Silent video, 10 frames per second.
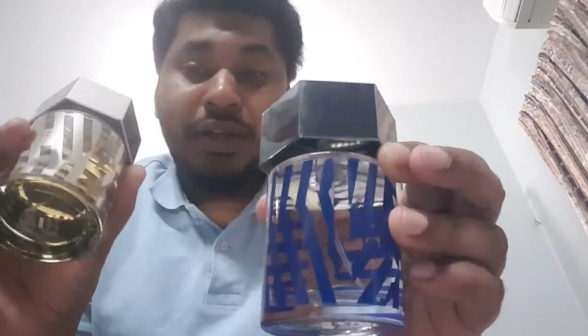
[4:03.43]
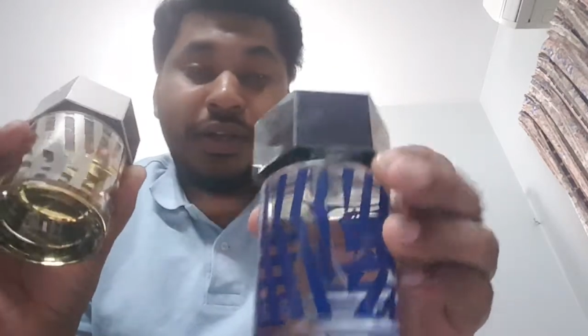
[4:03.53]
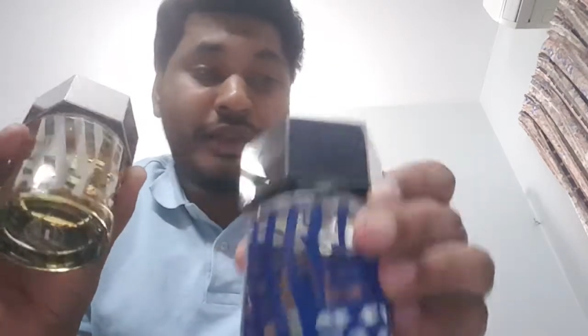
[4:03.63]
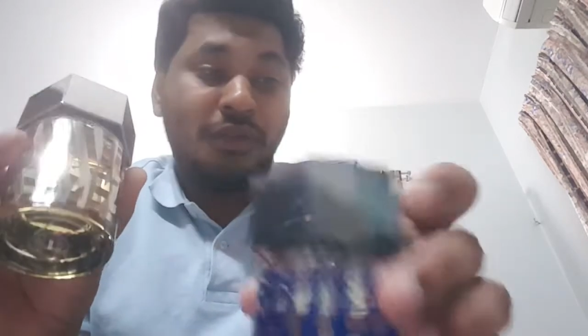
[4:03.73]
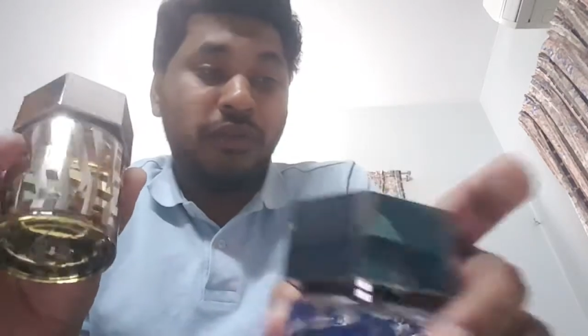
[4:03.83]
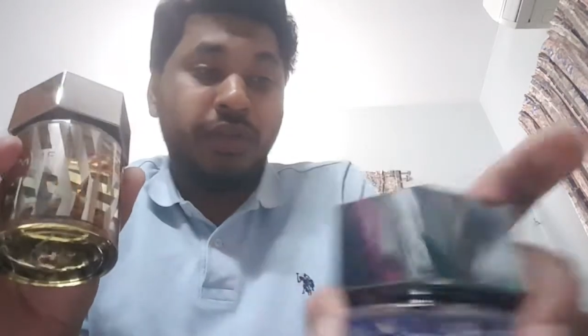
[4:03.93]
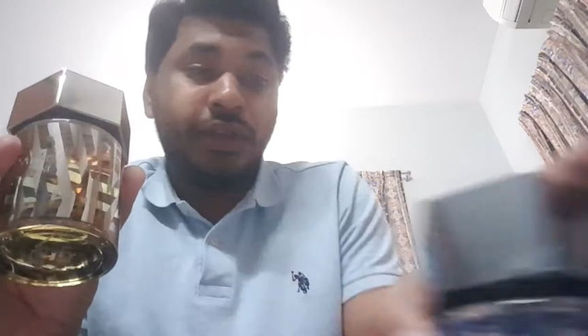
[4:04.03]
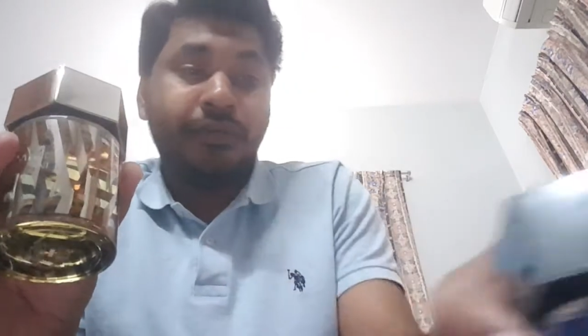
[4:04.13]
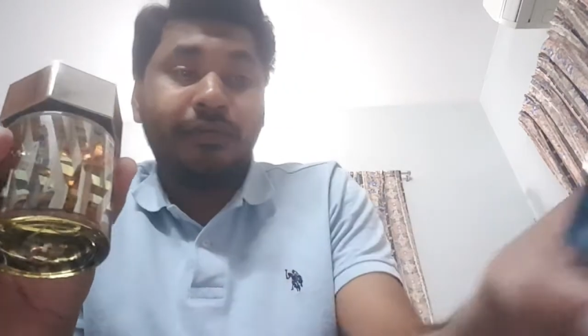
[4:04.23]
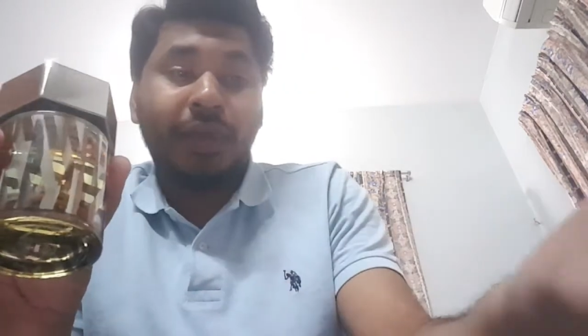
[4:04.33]
it's golden
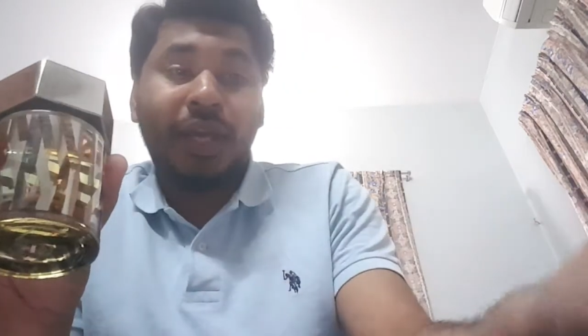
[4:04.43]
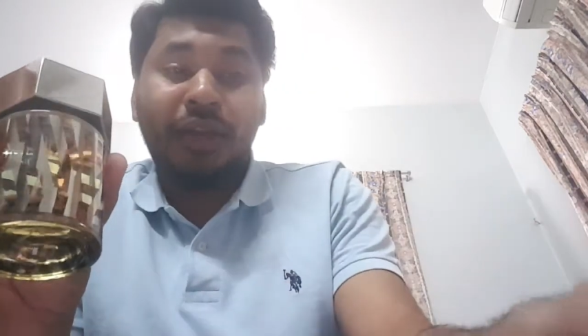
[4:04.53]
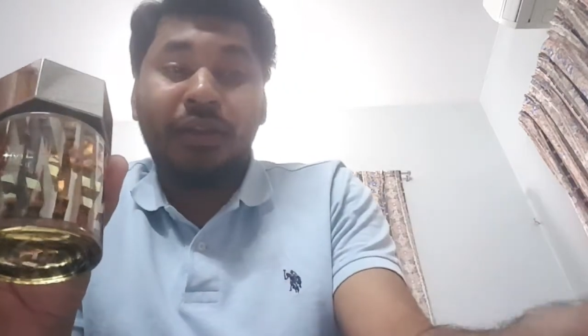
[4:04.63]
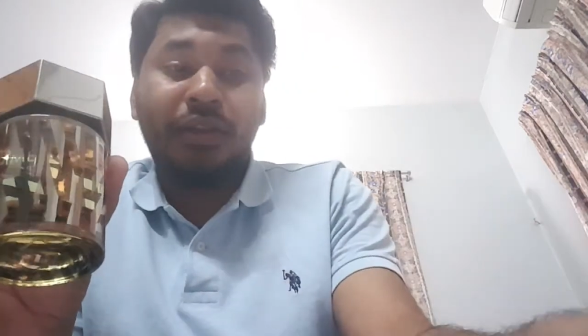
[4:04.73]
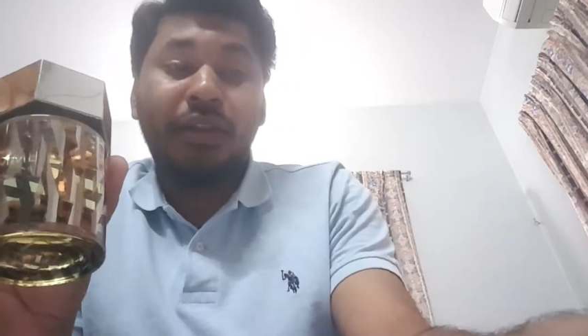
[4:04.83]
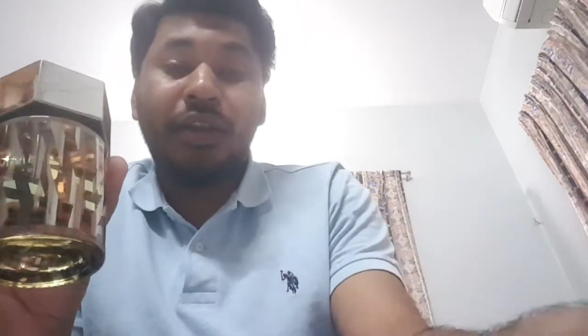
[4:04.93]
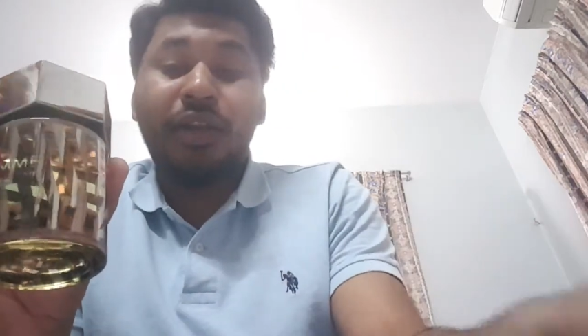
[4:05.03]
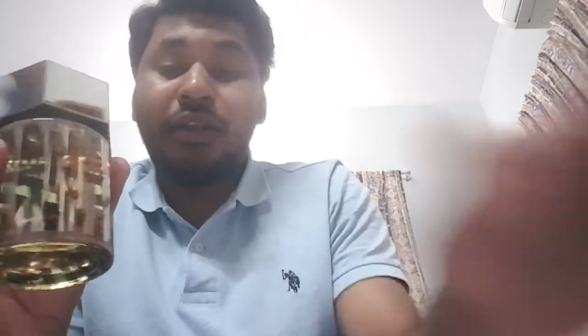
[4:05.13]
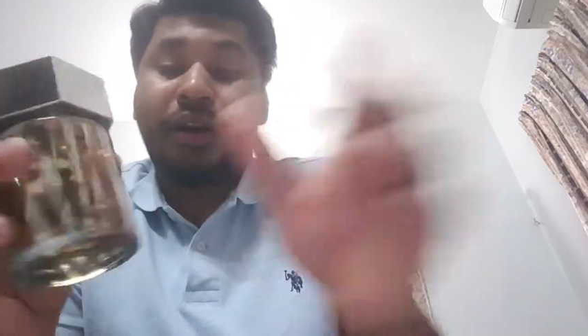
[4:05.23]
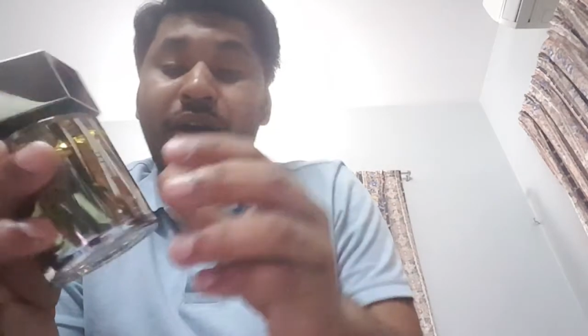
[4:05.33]
and the
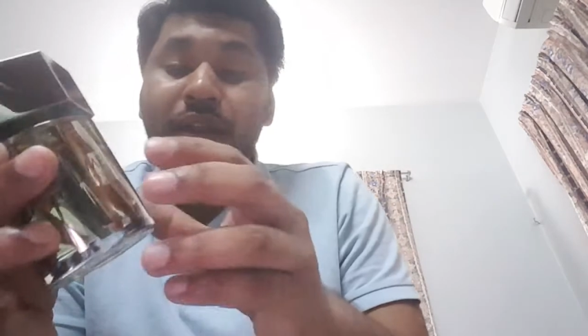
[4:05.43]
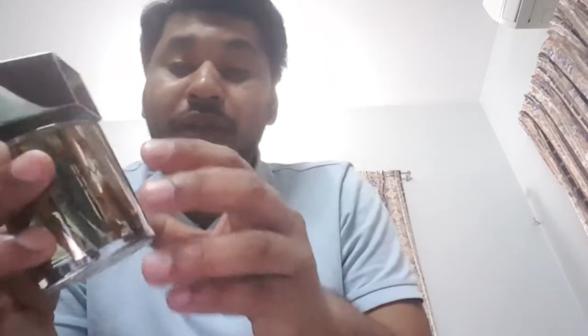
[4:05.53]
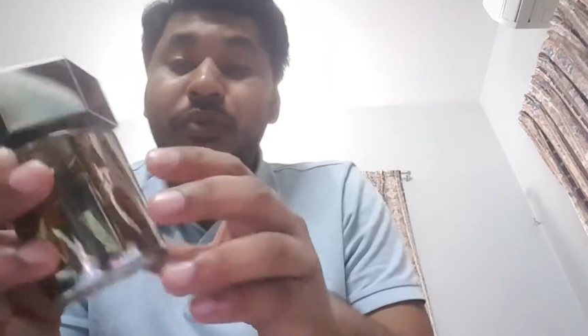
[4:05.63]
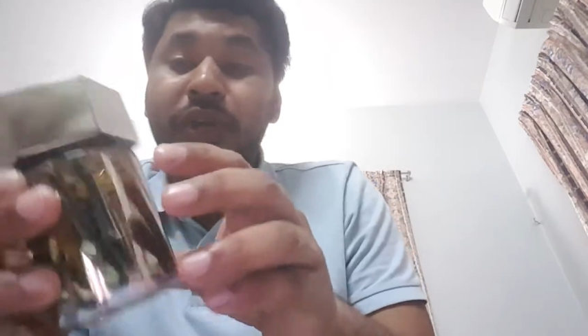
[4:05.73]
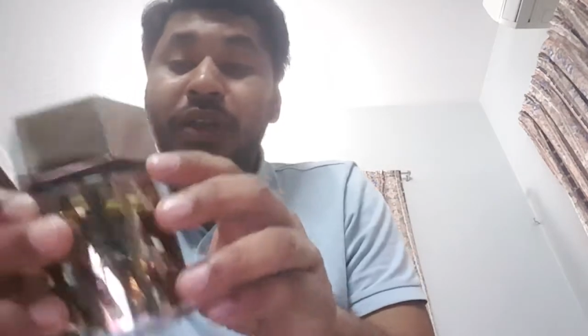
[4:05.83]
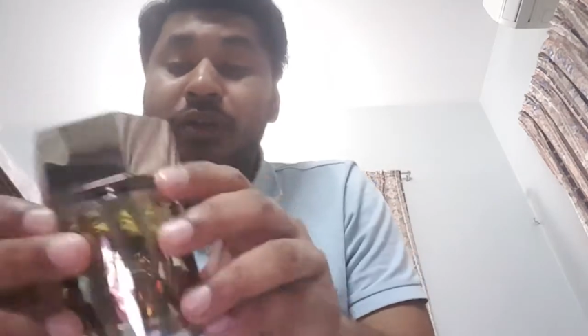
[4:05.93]
Lan uh, Lanui